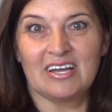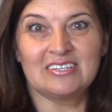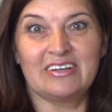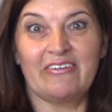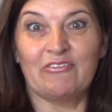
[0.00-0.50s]

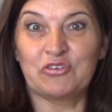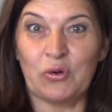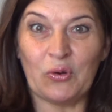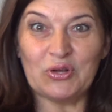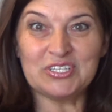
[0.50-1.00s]
and never
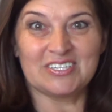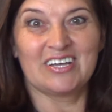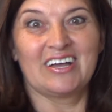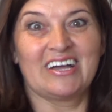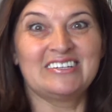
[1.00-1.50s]
wrote
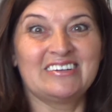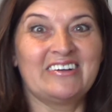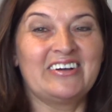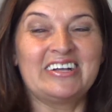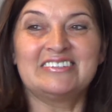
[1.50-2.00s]

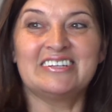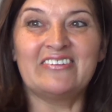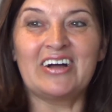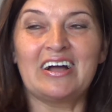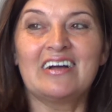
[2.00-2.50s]
and
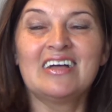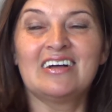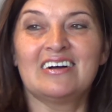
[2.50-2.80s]
never